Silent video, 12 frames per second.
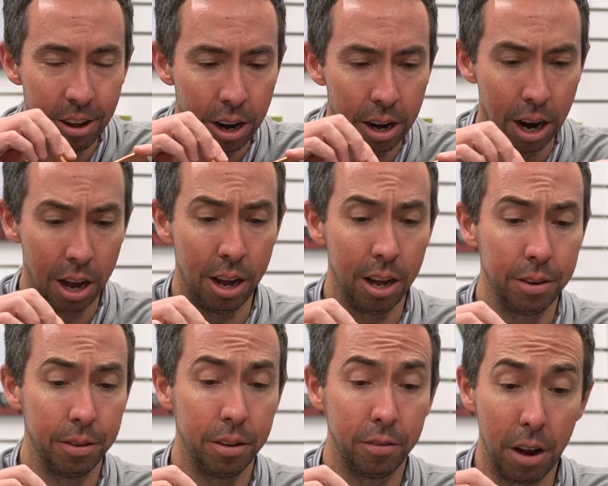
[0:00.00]
our uh,
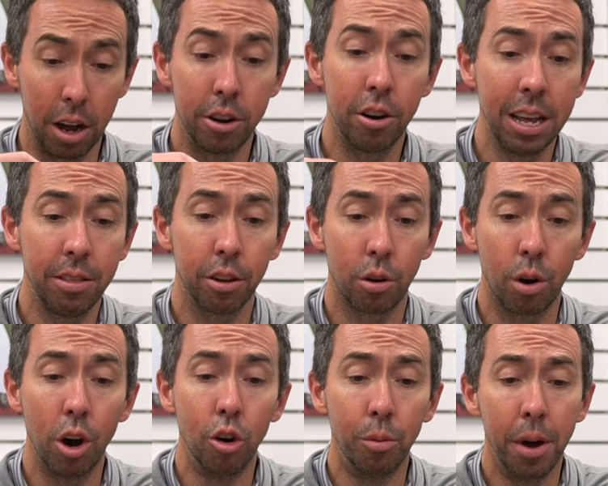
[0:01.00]
underneath the
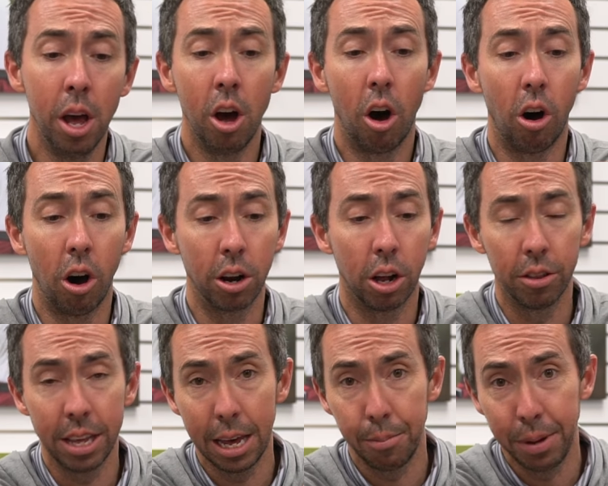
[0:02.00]
chrome on all
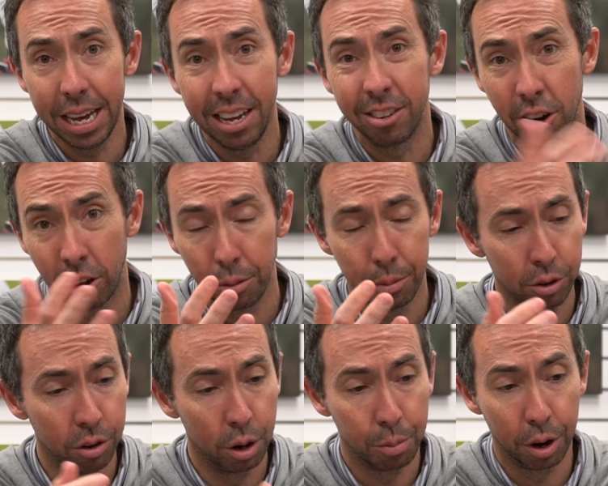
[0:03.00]
the MPs and all the
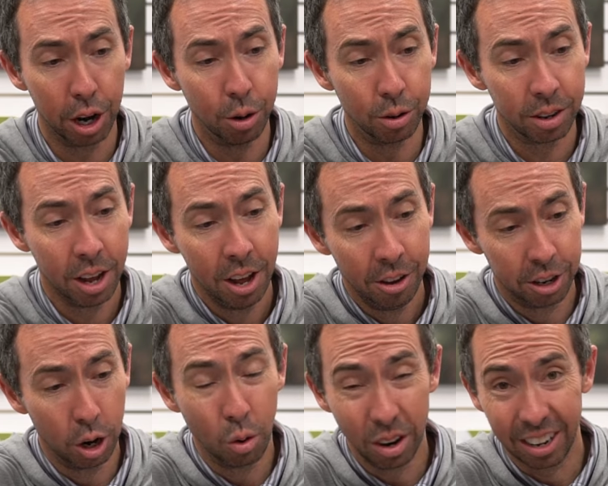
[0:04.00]
Mizuno Pros.
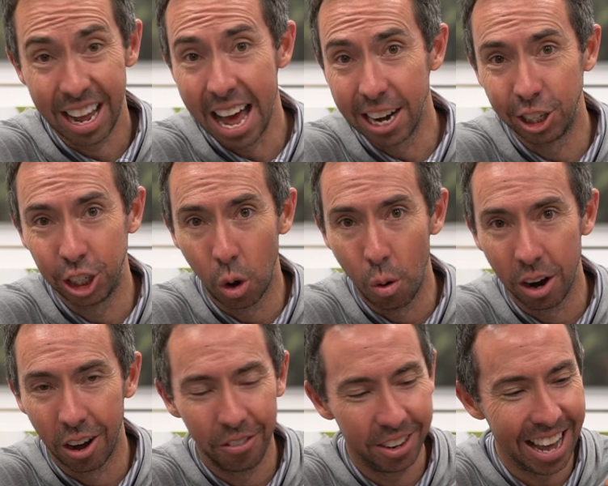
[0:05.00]
So kind of showing
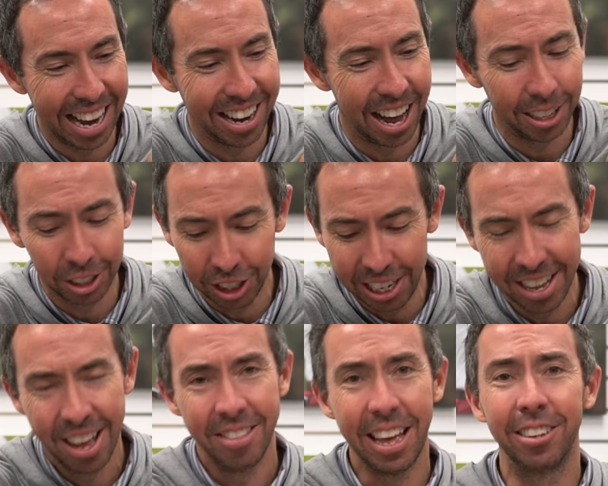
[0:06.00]
off the technology.
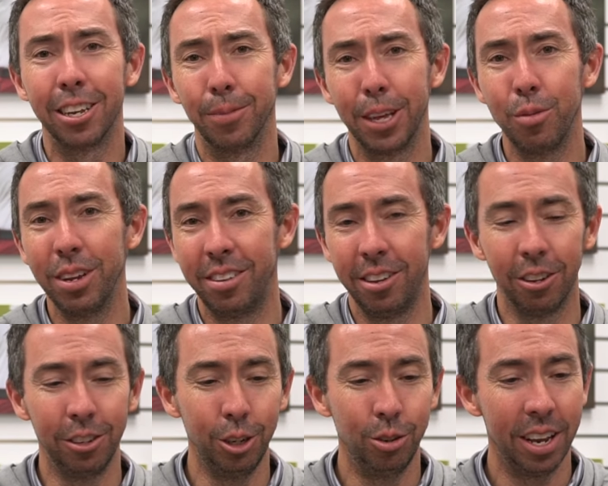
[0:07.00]
That's something we still
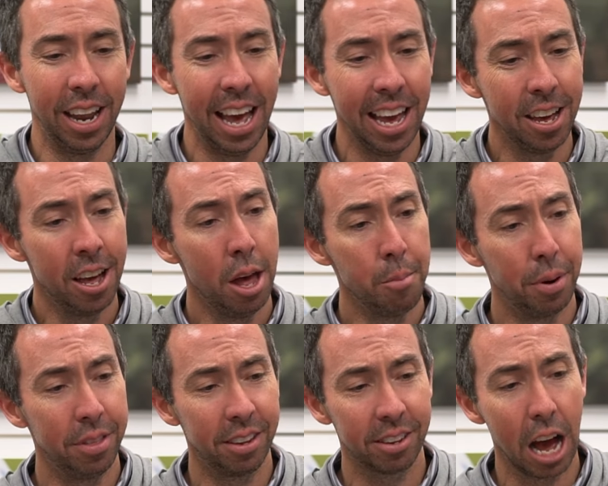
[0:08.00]
do today.
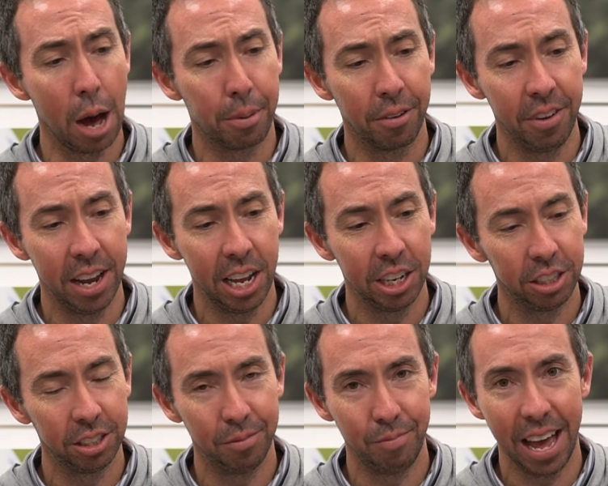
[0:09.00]
But this copper
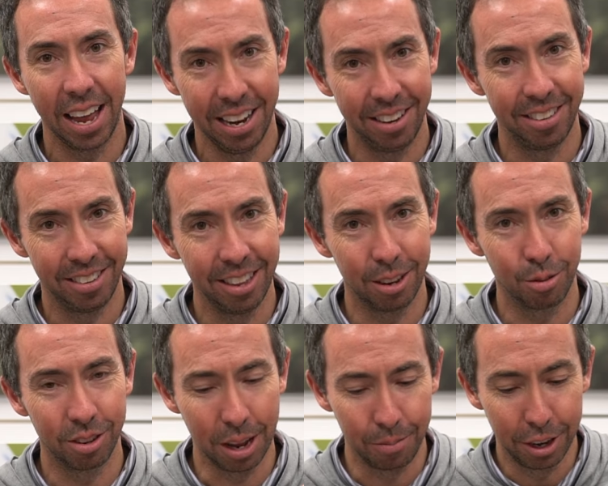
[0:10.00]
finish, man, it's this
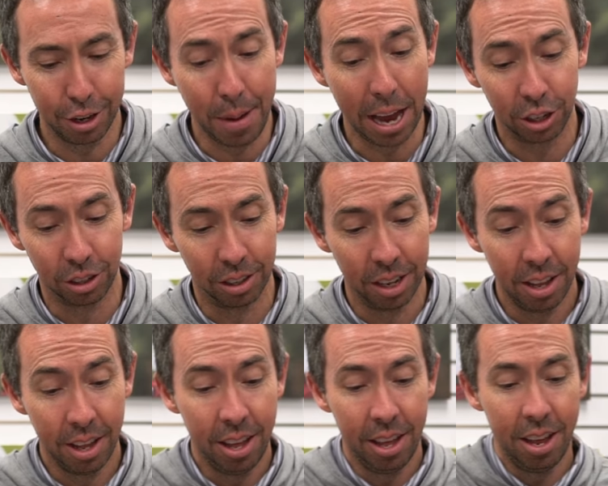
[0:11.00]
was something special.
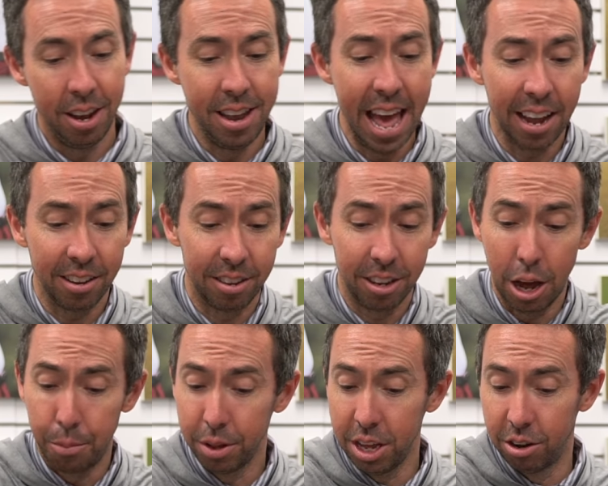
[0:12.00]
Next,
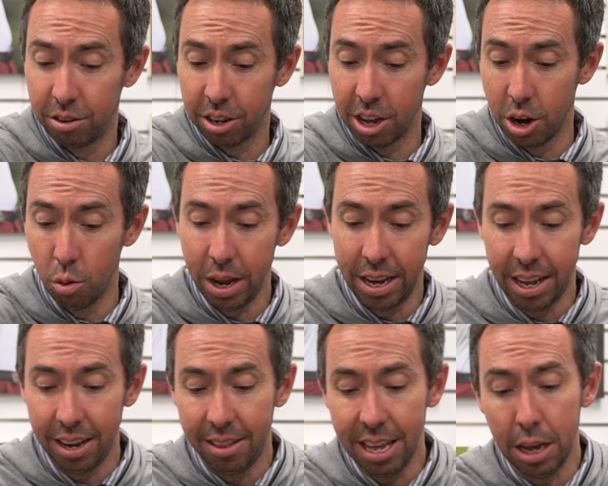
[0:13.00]
couple years ago, we
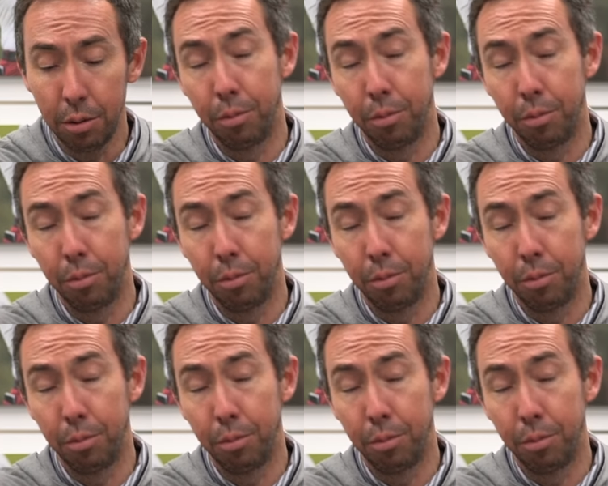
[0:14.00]
did the